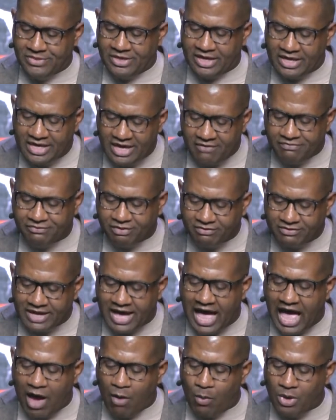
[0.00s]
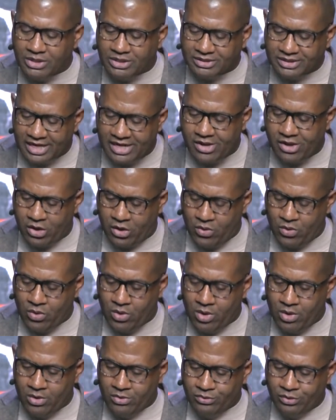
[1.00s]
the gift of God which is in you
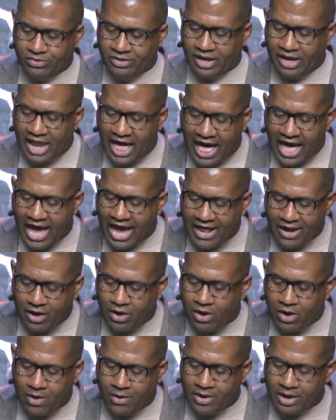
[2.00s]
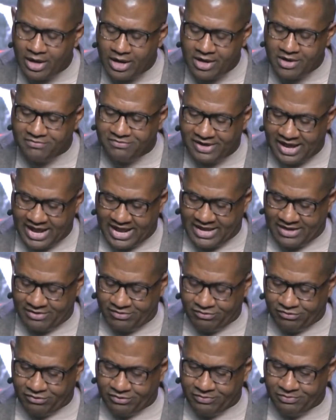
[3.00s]
through the laying on of
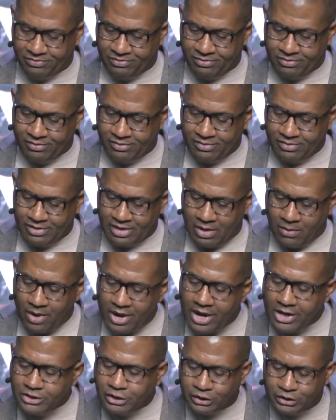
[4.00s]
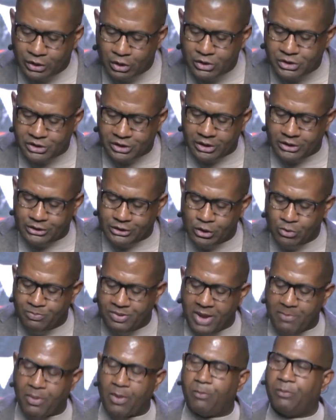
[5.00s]
hands. I want to introduce you to two
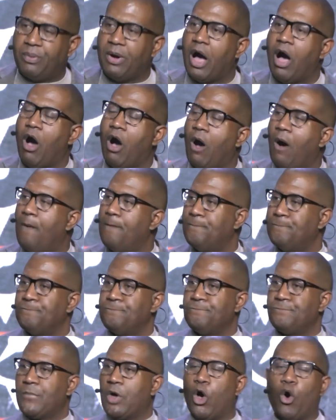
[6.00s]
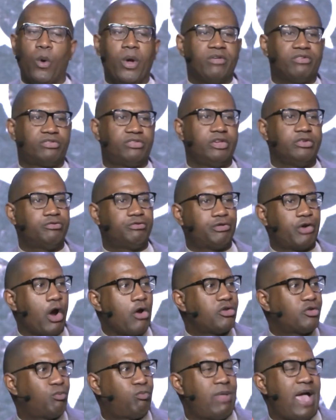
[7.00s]
people. Paul, who is this
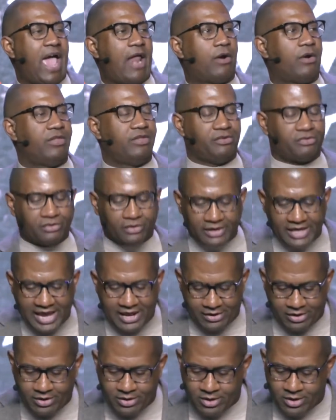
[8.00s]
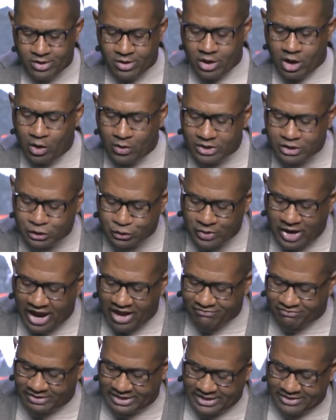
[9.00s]
church planter, this leader who is
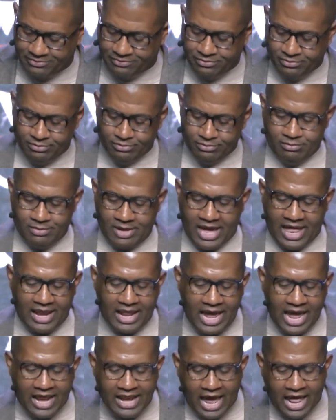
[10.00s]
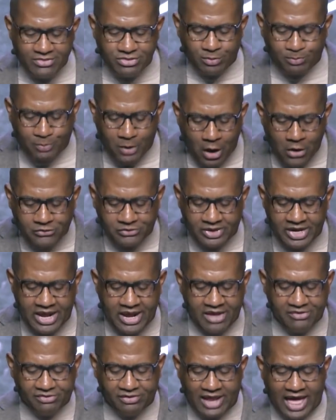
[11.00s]
traveling, and the person
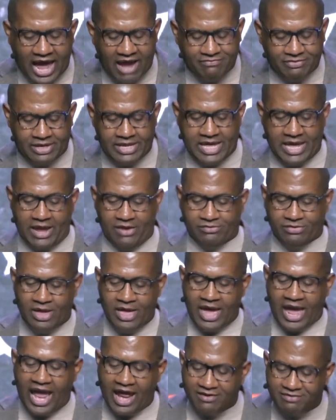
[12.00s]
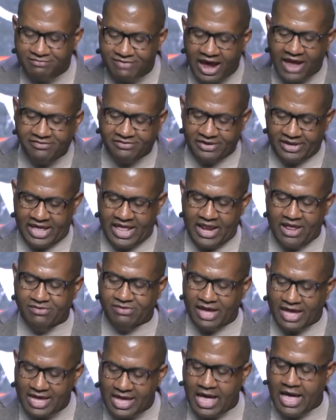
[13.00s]
in his life that he is investing in
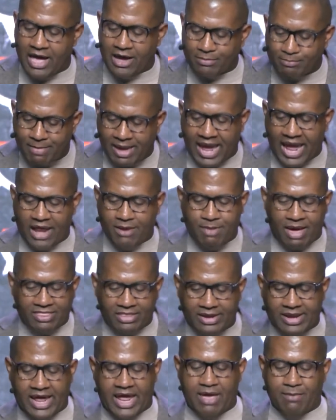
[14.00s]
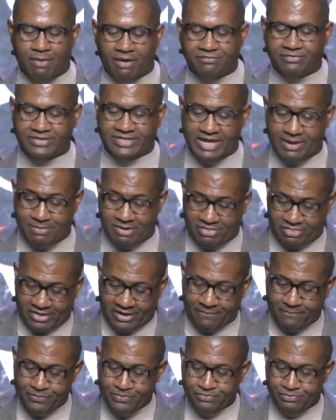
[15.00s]
is a young man by the name of
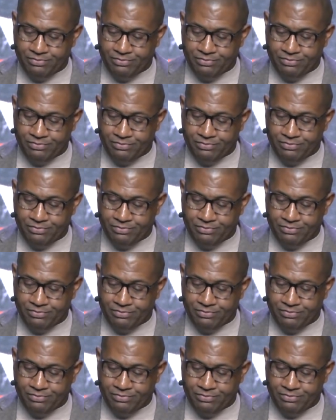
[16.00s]
Timothy.